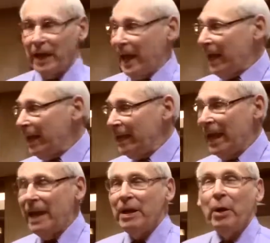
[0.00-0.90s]
He
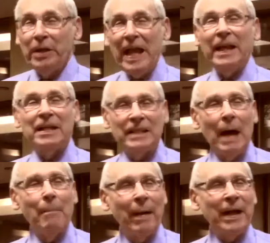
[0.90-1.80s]
needed
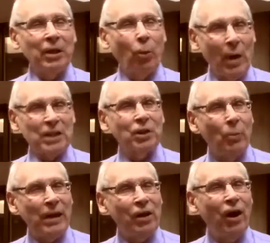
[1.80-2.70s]
somebody to whistle
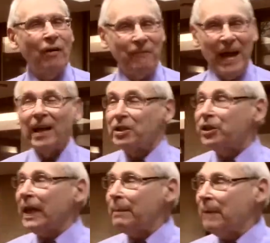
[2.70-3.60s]
when you all fell asleep.